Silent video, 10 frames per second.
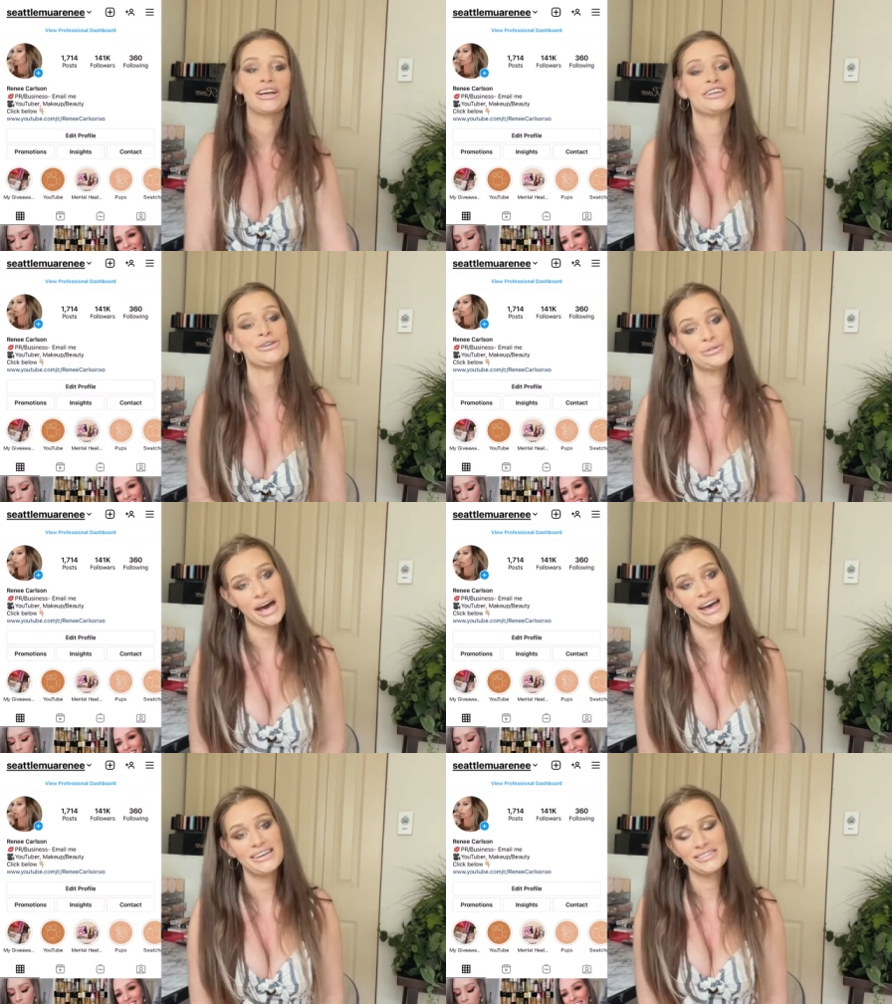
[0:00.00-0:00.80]
you
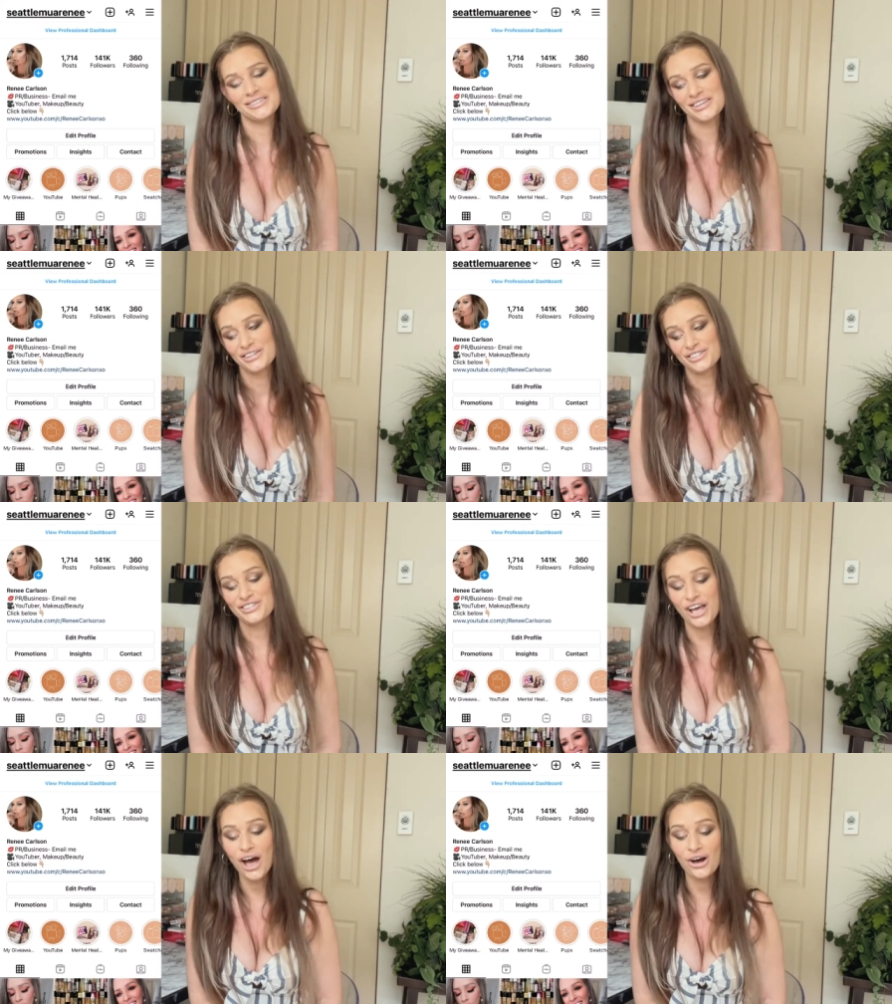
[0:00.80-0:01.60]
guys.
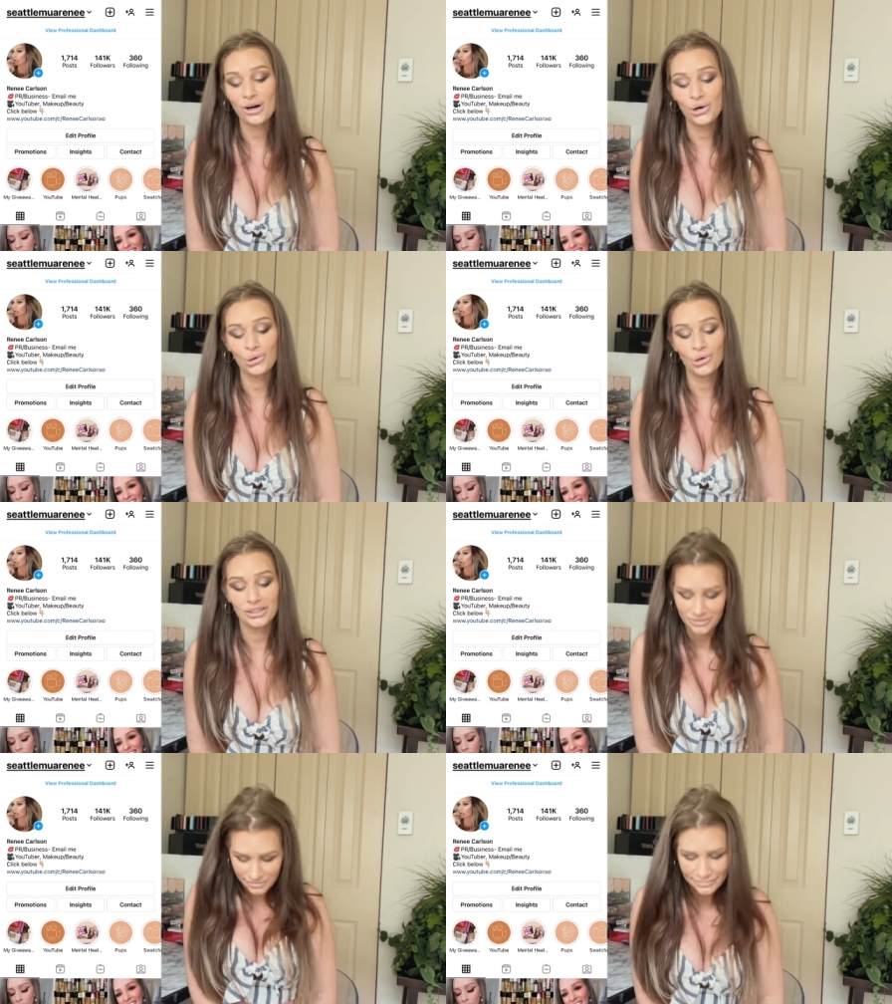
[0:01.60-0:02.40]
So
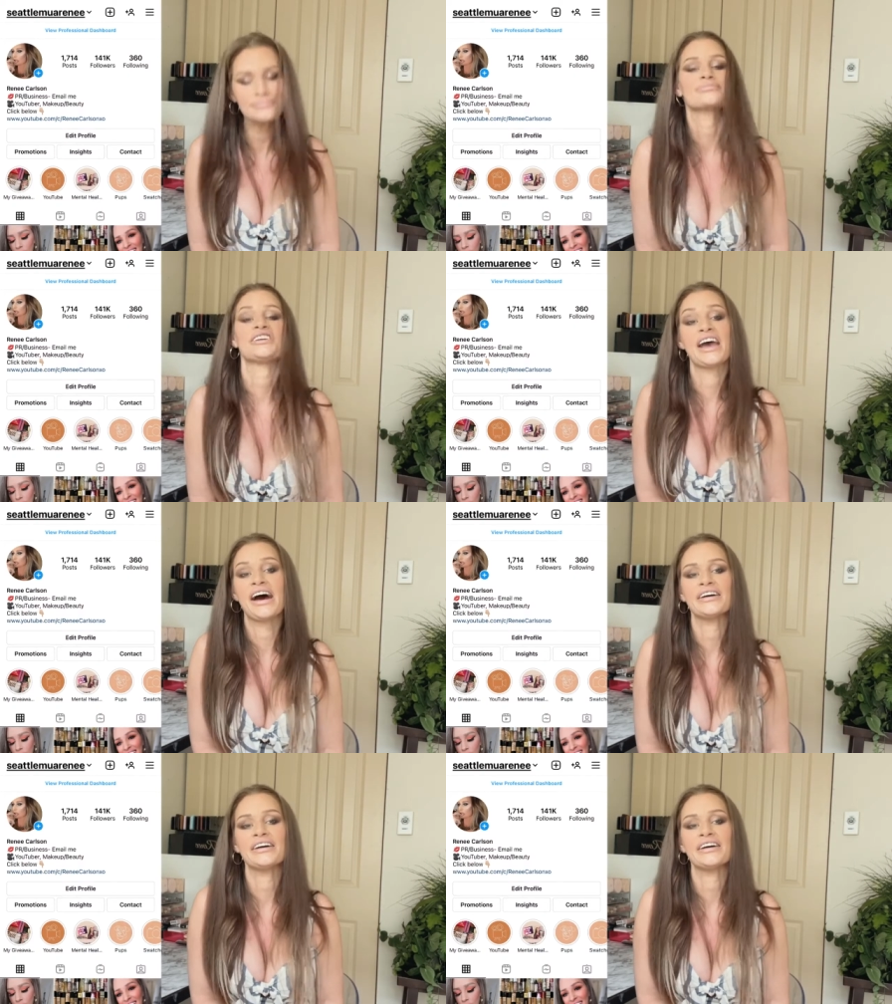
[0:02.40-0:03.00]
yeah,